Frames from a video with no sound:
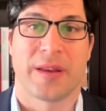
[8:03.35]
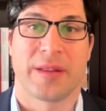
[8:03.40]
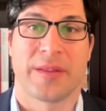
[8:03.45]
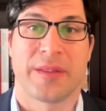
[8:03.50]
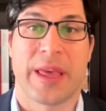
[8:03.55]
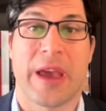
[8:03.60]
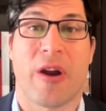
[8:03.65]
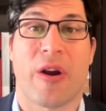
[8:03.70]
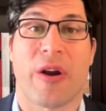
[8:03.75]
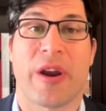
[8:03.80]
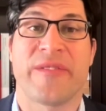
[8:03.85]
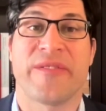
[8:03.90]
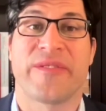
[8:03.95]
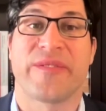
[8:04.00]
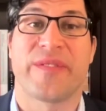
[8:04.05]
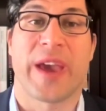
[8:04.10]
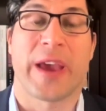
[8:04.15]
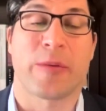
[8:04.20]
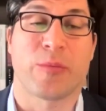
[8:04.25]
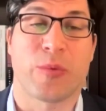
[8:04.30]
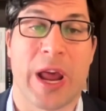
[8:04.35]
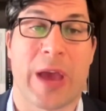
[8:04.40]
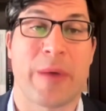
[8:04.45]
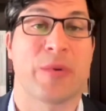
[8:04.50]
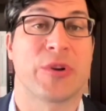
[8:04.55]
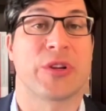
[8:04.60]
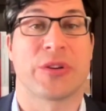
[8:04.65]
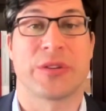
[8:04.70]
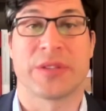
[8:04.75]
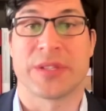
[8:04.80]
they are in fact what I
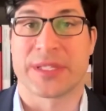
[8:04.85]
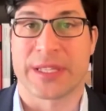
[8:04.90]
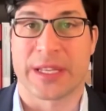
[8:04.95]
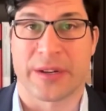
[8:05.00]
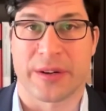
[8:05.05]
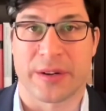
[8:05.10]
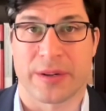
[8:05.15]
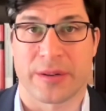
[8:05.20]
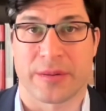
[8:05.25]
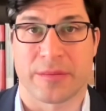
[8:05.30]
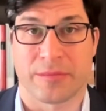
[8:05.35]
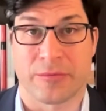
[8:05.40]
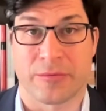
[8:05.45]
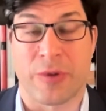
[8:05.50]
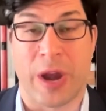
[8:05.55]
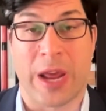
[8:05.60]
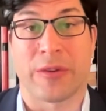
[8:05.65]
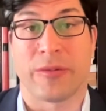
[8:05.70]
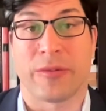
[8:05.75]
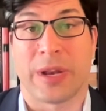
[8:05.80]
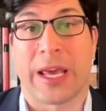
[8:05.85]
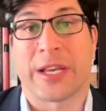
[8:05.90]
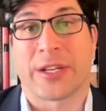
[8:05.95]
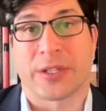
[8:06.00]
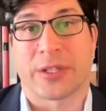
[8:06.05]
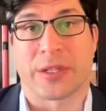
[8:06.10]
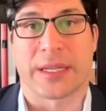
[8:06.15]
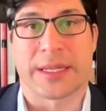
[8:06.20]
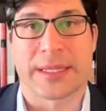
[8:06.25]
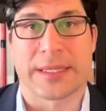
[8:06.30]
would consider
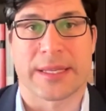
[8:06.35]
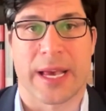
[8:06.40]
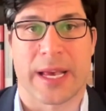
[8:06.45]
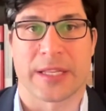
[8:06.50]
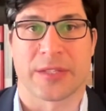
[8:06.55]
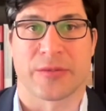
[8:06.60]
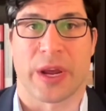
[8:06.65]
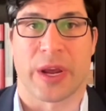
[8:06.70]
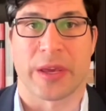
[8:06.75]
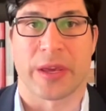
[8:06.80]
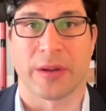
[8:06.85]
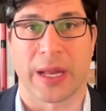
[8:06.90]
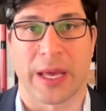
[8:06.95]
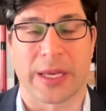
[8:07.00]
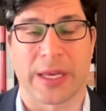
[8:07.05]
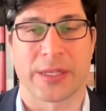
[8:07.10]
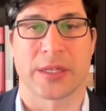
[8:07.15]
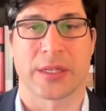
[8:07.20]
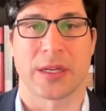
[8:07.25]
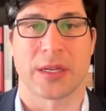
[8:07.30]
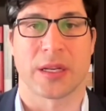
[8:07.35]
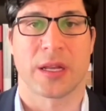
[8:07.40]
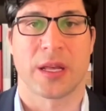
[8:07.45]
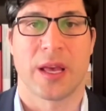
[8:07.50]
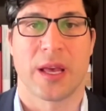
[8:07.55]
regulation, disguised regulation.